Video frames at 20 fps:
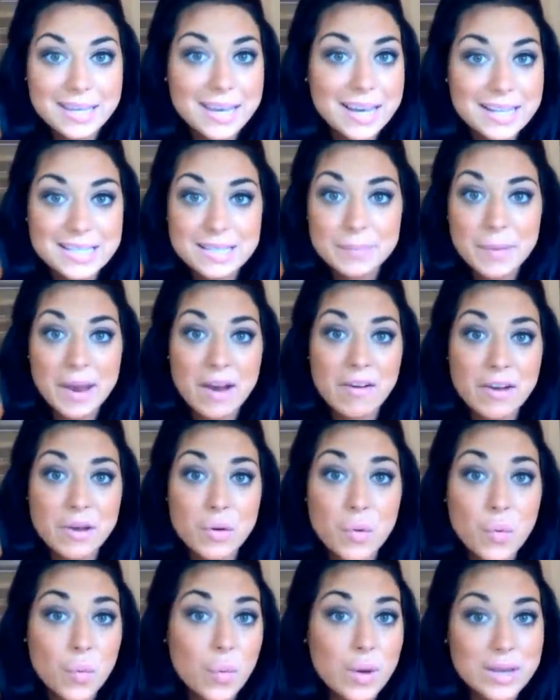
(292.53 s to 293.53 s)
Katy
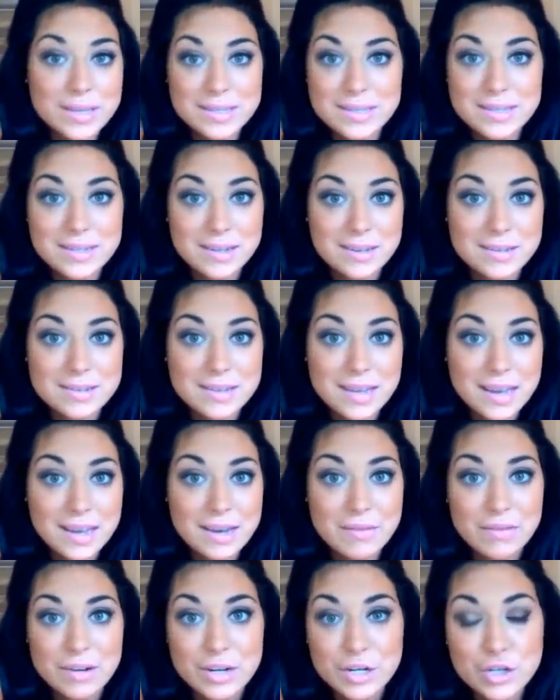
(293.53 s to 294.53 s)
Perry always does
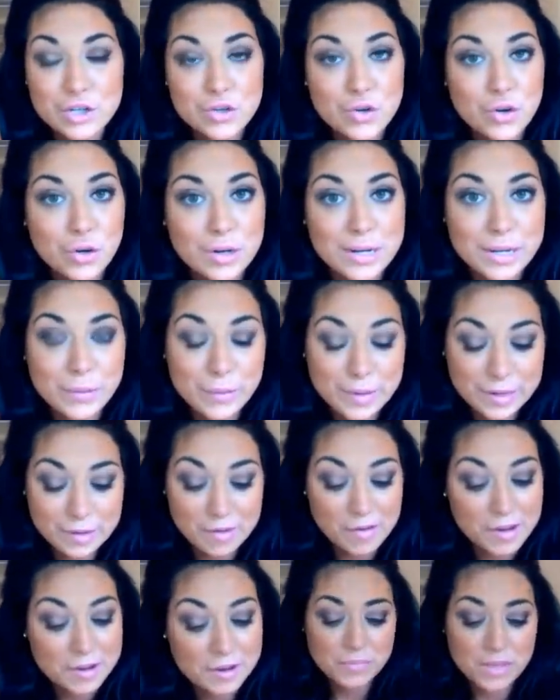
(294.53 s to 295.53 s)
a really strong liquid
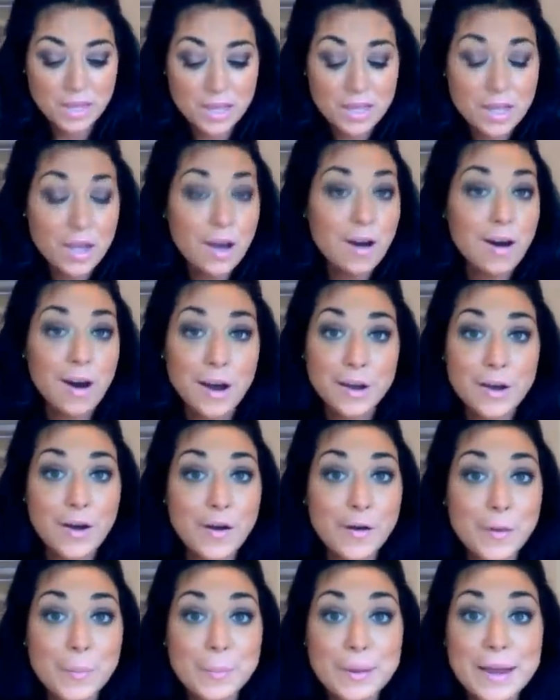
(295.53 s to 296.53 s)
liner. I
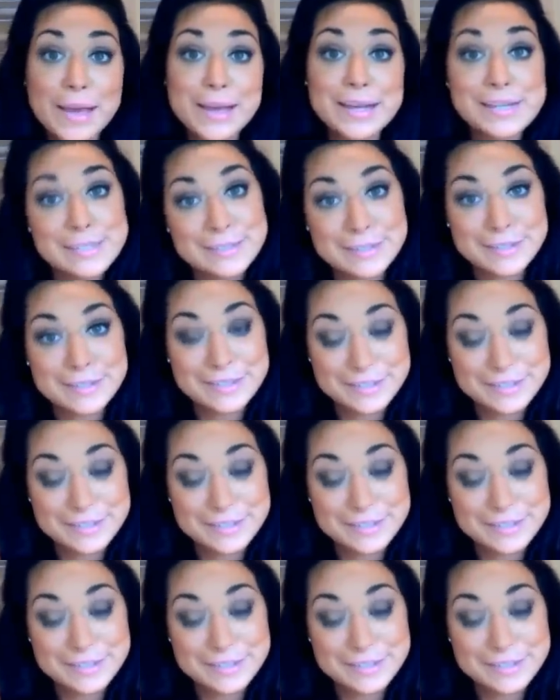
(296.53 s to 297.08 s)
can't complain because I